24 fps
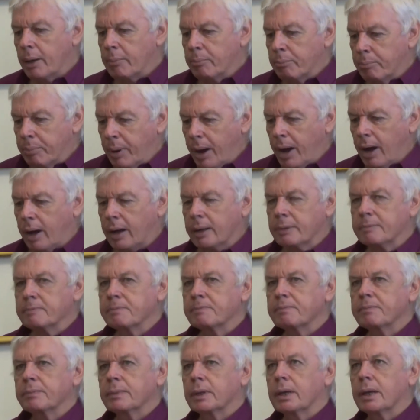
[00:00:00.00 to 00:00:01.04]
But
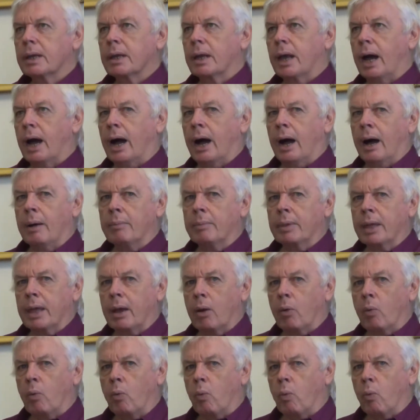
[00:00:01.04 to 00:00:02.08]

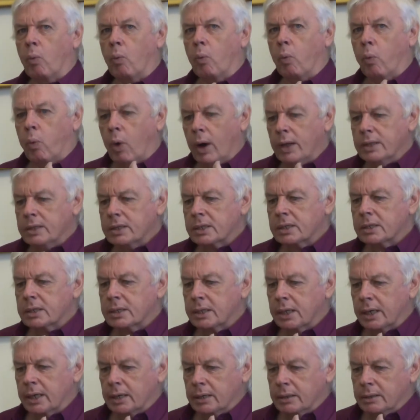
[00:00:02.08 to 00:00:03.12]
once
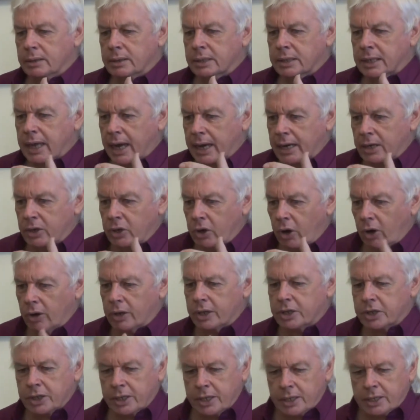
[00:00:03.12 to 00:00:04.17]
the
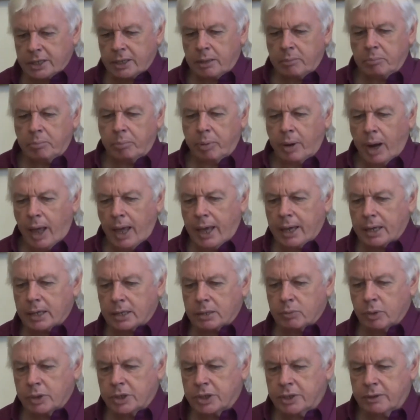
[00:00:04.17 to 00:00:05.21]
technology is in
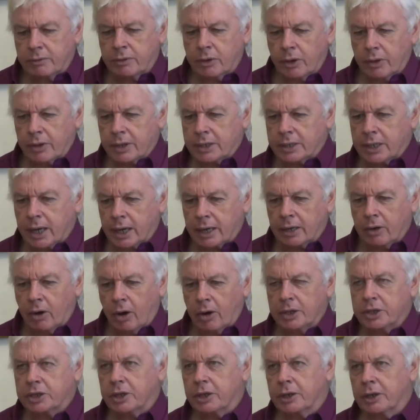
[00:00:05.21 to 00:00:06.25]
place, once you've got the
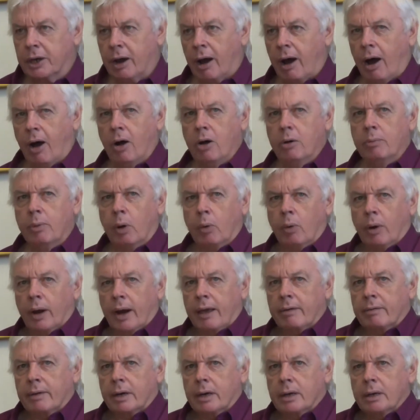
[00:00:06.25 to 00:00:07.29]
technology in your home or
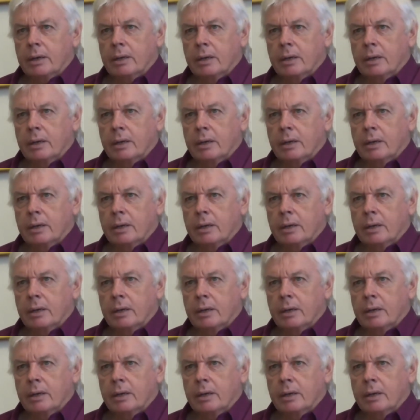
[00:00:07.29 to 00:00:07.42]
whatever,